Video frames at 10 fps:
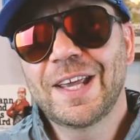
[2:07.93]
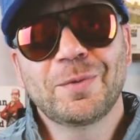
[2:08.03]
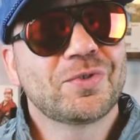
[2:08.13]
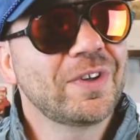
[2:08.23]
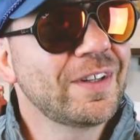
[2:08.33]

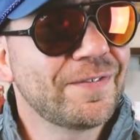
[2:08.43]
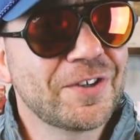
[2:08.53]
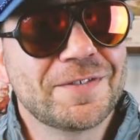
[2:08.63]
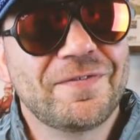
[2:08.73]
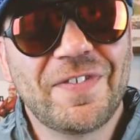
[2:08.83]
It was really the
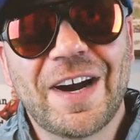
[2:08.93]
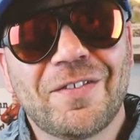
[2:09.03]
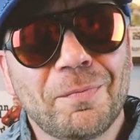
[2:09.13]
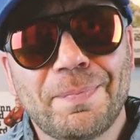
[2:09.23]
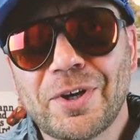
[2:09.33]
first
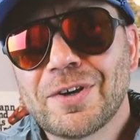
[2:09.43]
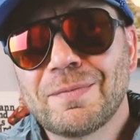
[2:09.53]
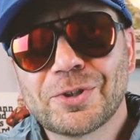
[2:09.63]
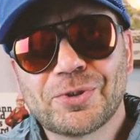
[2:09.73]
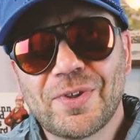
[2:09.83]
viral beer
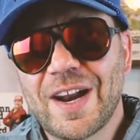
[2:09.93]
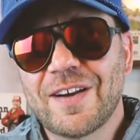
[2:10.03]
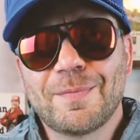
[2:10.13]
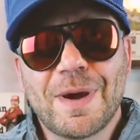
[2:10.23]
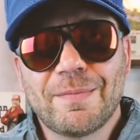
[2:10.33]
commercial that
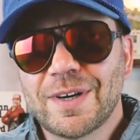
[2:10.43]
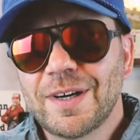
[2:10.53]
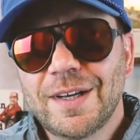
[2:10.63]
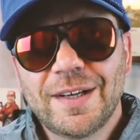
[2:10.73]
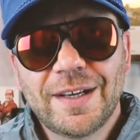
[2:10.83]
I remember,